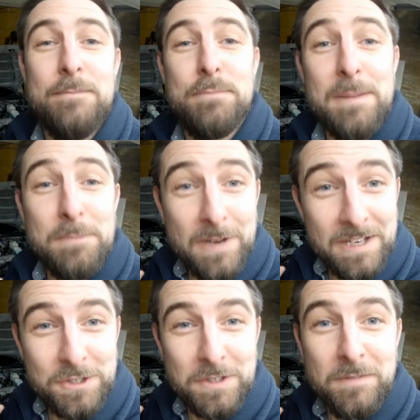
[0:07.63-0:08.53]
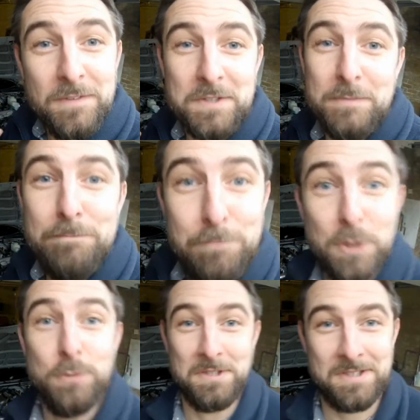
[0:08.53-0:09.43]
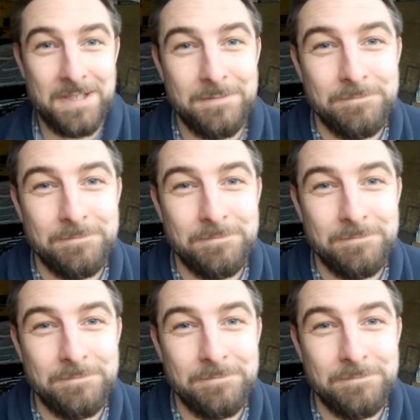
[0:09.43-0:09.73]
in preparation for some boost.